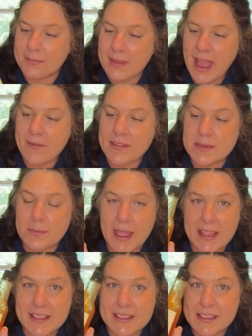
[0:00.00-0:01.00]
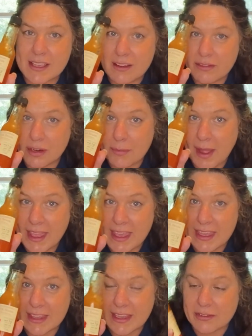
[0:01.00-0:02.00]
have space for my
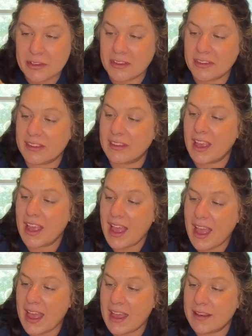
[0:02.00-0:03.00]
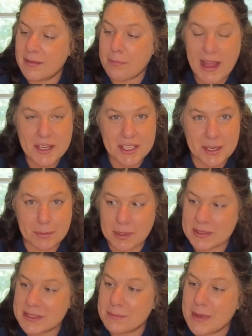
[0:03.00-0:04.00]
heat levels and batch
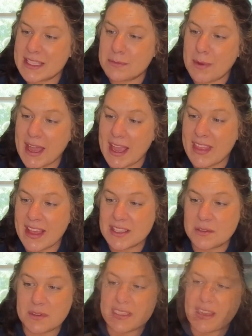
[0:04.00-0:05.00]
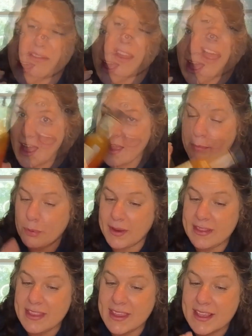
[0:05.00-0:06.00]
numbers and Best Buy and that sort of stuff. I
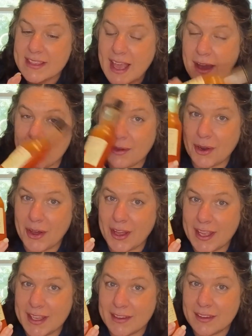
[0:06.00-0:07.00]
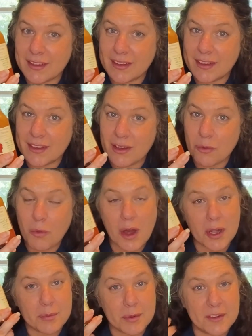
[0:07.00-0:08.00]
print these out on
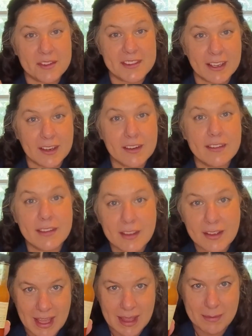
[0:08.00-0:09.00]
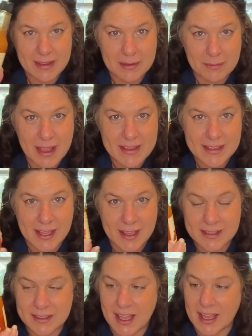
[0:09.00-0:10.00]
waterproof stickers. It makes them last a
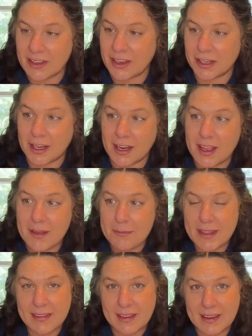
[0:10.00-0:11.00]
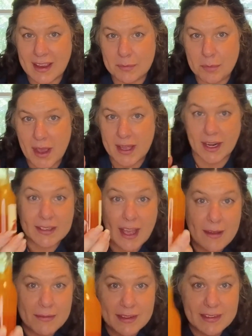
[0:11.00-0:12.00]
lot longer, makes a nice product.
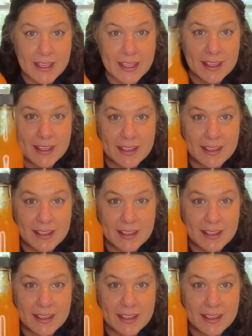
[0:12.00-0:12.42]
Obviously,